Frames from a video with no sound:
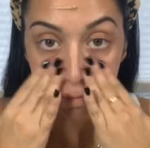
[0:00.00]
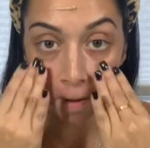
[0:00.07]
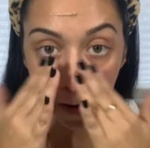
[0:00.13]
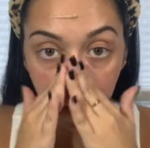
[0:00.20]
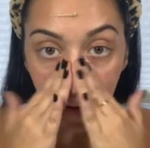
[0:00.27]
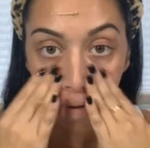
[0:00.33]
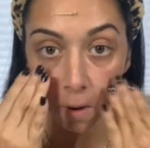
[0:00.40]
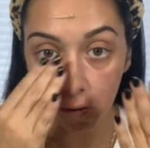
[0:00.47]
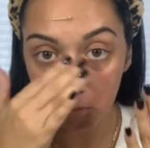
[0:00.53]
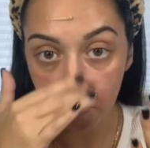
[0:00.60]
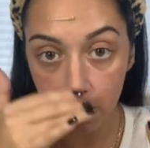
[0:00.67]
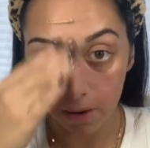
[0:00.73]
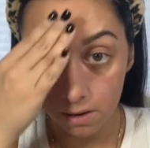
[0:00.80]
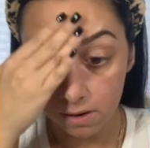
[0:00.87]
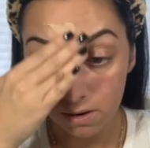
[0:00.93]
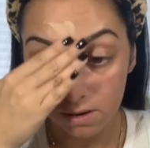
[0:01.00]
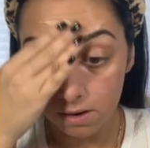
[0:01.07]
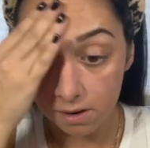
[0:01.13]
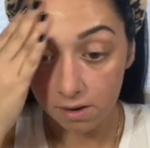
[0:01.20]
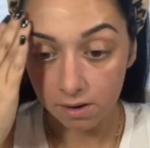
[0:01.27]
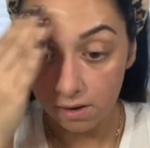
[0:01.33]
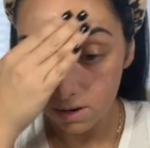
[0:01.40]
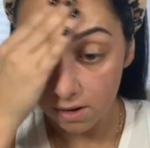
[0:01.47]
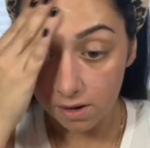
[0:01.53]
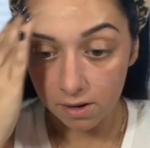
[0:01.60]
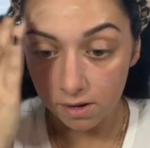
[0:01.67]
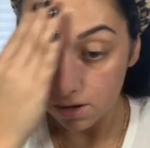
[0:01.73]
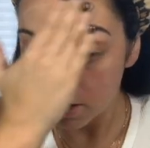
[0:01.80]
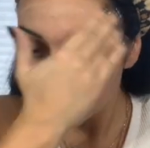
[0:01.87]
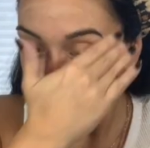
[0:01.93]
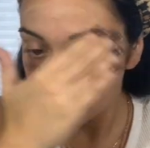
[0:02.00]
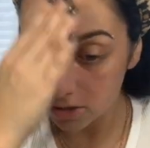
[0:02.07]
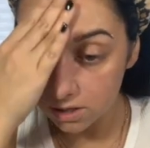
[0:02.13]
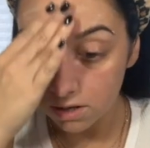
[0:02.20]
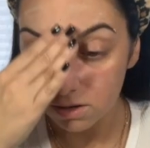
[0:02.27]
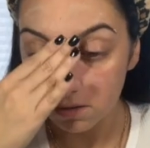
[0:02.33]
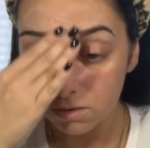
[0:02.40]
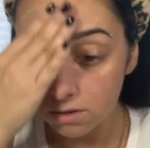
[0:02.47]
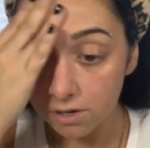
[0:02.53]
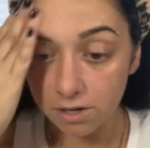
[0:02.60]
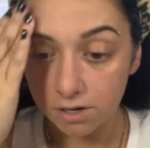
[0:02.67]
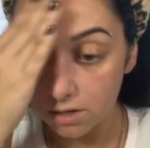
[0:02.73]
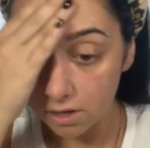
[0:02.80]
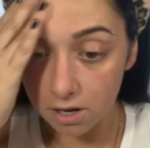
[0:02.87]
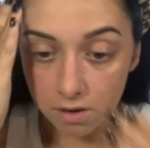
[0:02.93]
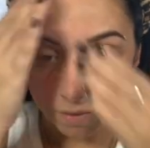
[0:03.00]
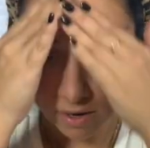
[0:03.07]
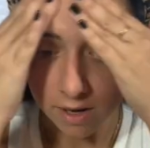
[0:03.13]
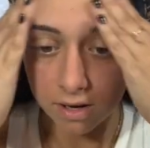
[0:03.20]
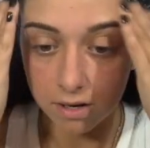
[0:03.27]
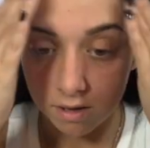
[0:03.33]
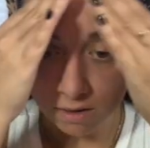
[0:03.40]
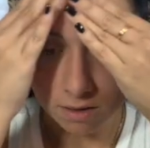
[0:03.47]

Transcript: but whatever. So you're gonna go in